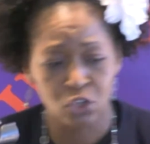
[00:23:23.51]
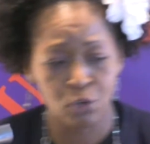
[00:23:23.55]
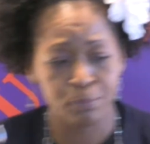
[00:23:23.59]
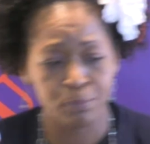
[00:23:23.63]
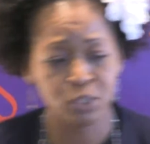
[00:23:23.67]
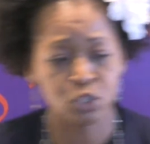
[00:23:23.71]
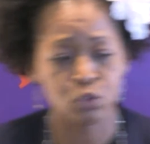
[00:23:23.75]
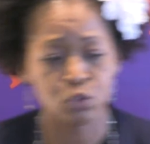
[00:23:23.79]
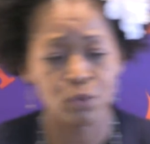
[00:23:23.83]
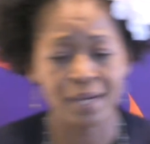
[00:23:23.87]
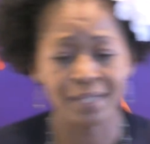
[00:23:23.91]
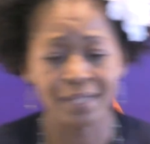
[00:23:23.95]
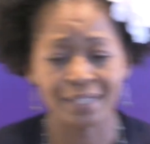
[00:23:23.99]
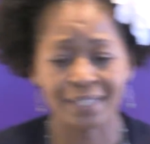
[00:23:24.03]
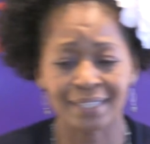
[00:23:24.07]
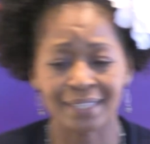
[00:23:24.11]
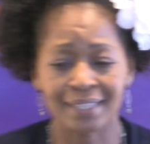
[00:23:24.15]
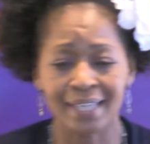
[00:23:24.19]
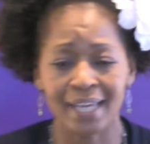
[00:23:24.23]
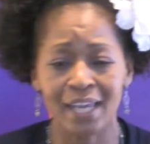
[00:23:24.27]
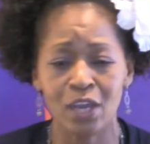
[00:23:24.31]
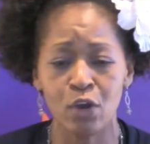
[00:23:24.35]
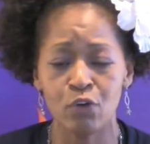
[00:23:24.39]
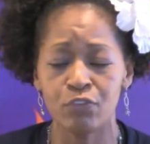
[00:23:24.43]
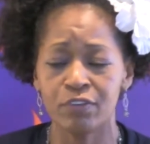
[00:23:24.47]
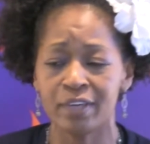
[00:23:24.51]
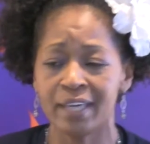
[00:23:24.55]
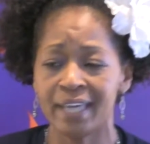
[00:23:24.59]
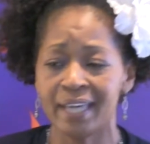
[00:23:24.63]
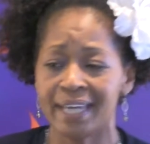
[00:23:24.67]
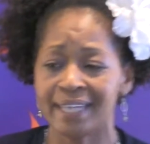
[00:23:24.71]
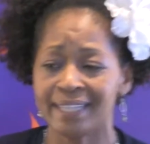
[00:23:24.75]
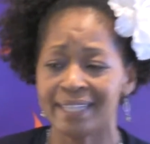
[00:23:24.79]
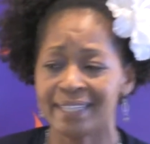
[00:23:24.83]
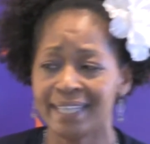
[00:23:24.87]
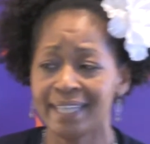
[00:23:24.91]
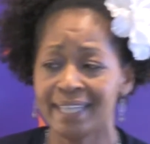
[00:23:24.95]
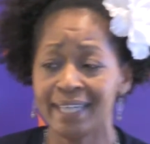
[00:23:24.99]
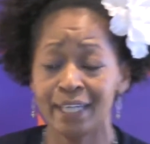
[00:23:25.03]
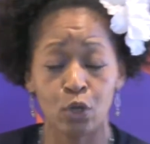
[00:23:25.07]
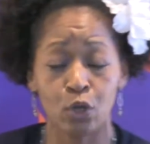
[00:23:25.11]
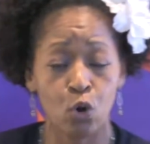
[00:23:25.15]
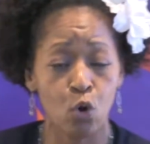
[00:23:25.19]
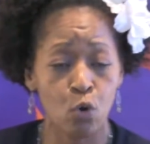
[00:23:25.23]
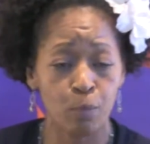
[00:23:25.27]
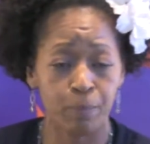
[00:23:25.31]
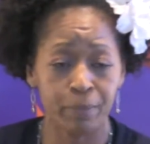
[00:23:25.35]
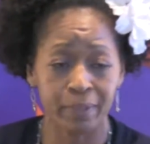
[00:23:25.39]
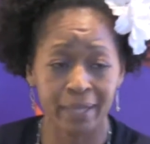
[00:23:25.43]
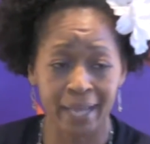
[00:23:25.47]
Don't be trying to stay over here D and
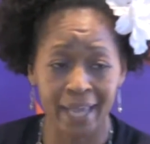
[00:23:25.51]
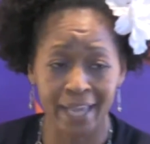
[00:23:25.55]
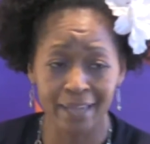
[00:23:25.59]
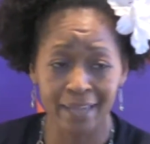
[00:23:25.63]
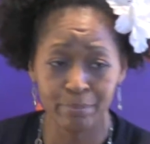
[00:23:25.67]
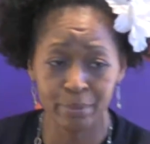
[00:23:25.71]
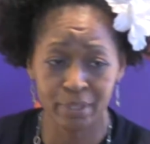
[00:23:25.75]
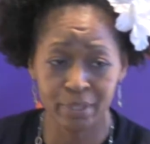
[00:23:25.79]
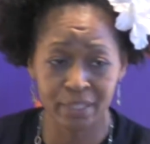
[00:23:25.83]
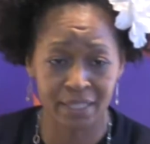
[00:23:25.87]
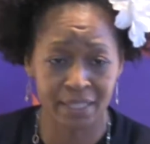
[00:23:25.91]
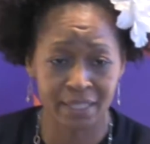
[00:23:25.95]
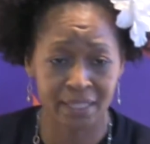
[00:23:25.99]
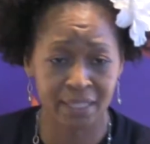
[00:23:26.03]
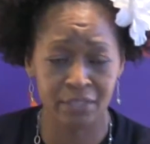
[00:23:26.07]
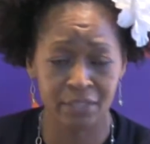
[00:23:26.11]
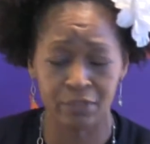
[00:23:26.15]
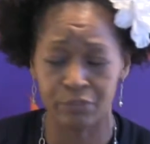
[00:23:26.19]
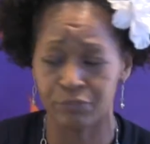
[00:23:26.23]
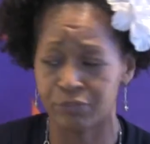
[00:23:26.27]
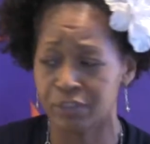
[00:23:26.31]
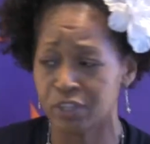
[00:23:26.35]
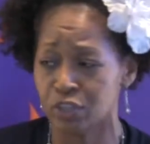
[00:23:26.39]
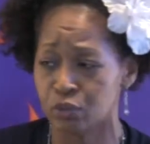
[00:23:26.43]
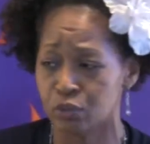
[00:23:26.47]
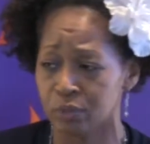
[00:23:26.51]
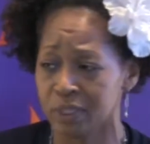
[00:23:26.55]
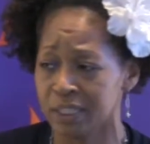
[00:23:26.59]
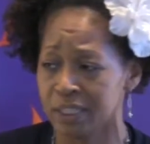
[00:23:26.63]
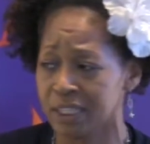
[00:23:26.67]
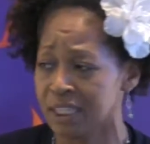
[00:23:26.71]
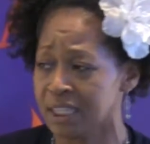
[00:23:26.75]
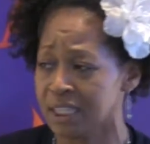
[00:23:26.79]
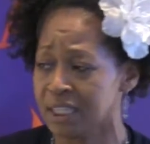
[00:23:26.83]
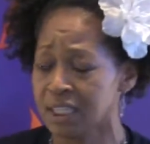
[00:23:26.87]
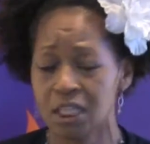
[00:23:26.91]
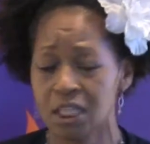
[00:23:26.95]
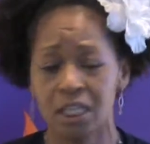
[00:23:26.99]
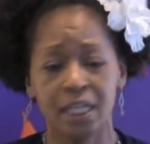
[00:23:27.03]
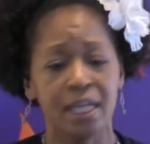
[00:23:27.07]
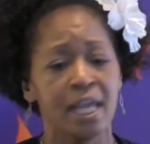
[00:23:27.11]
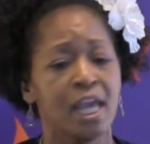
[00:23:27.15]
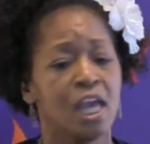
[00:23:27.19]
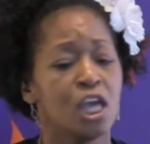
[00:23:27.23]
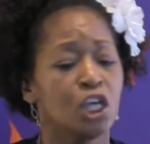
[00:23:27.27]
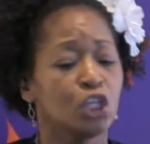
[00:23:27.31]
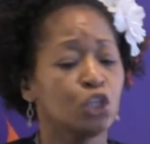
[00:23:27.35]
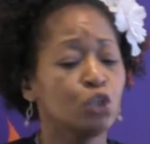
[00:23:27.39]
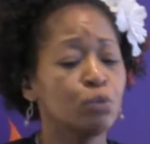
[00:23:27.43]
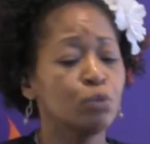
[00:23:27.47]
hoping A, B, and C eventually get done.